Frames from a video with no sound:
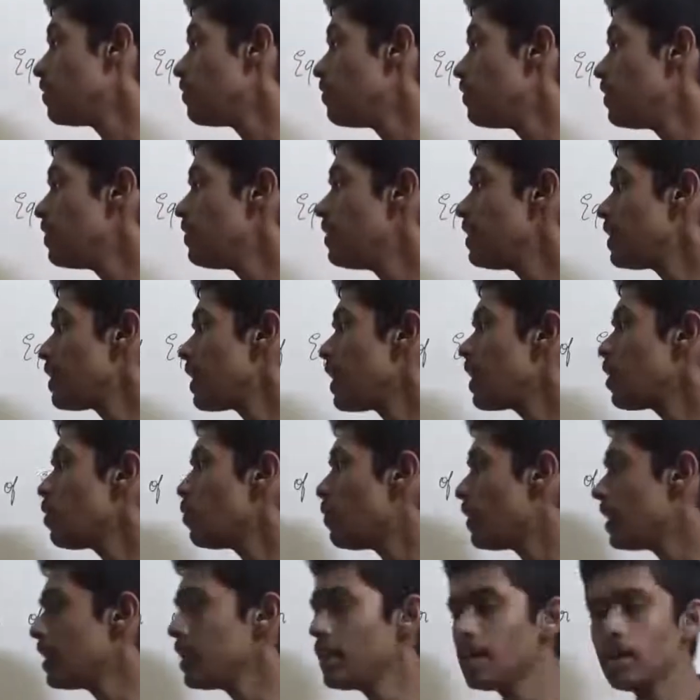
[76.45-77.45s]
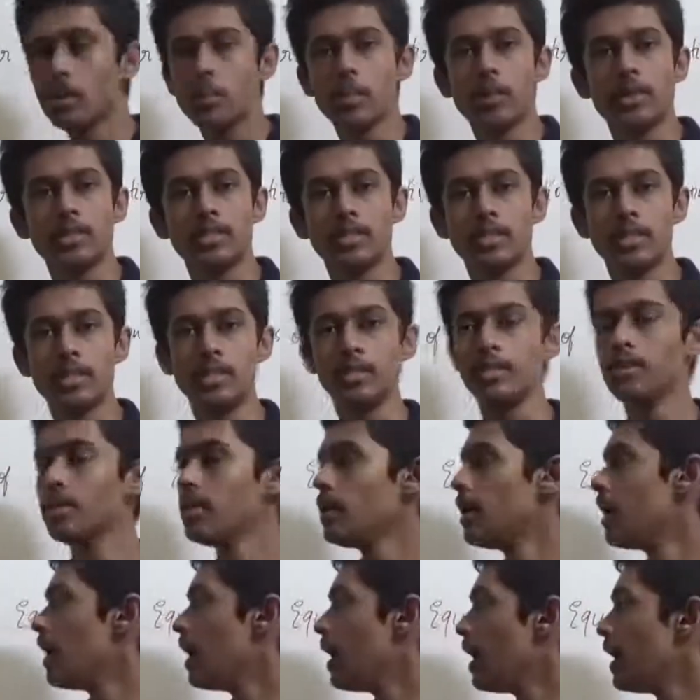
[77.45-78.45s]
We will take one equation
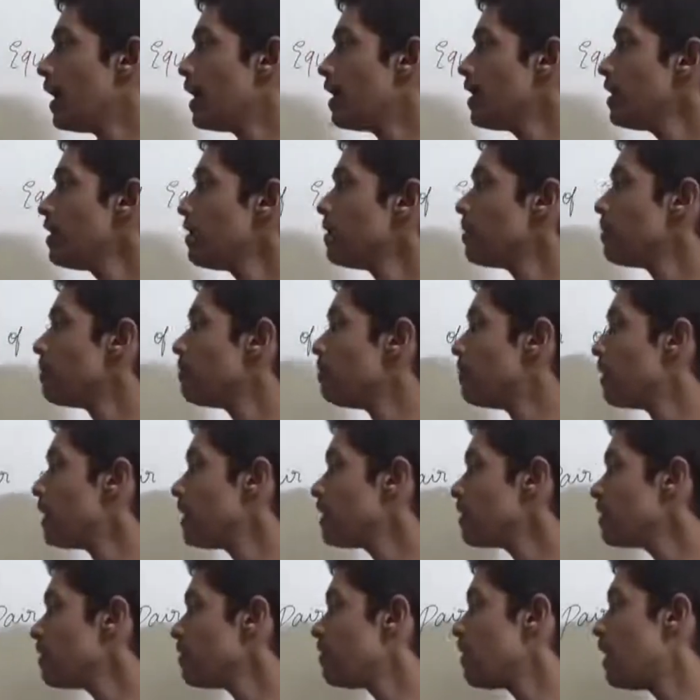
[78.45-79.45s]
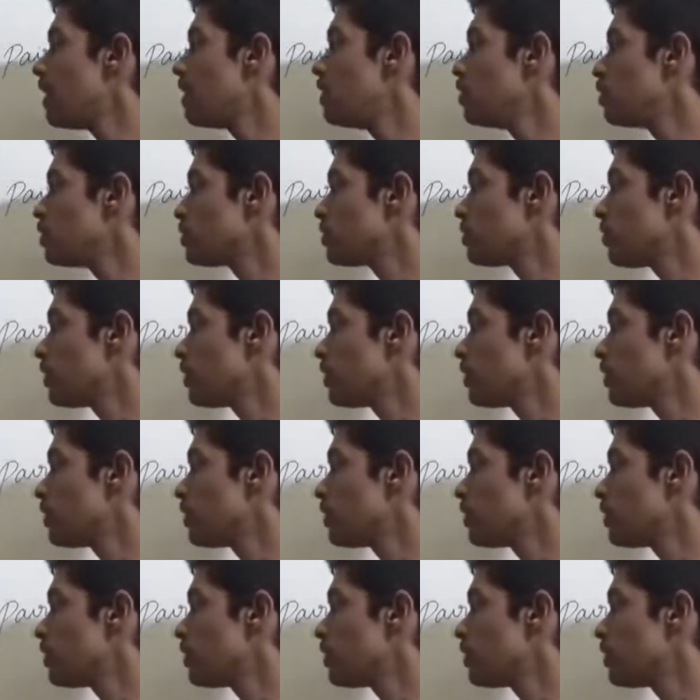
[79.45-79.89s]
and bring the values.